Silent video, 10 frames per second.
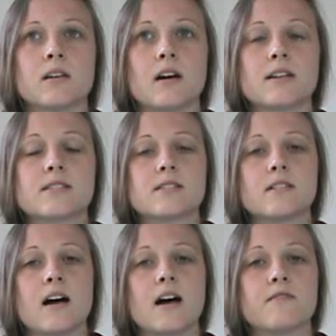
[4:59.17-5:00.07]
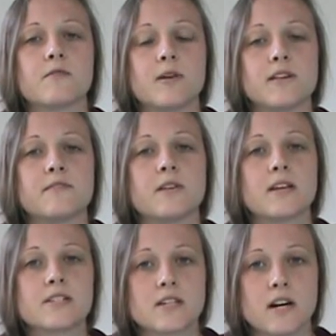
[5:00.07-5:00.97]
I still have quite a few
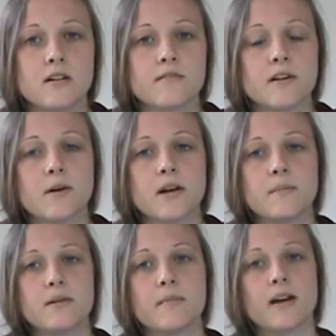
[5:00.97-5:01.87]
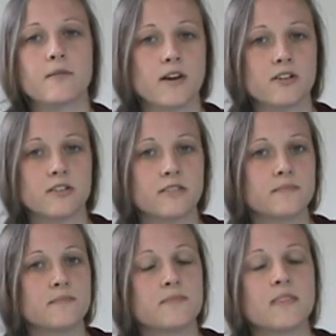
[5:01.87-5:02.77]
days to go if I want to beat my record.
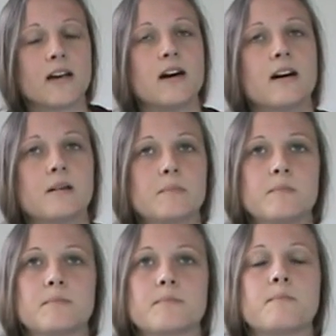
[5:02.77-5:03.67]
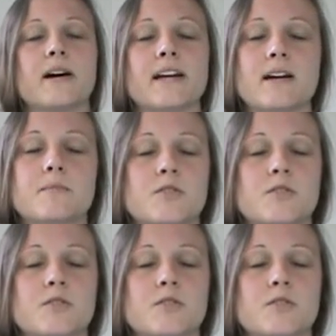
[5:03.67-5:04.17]
But I'm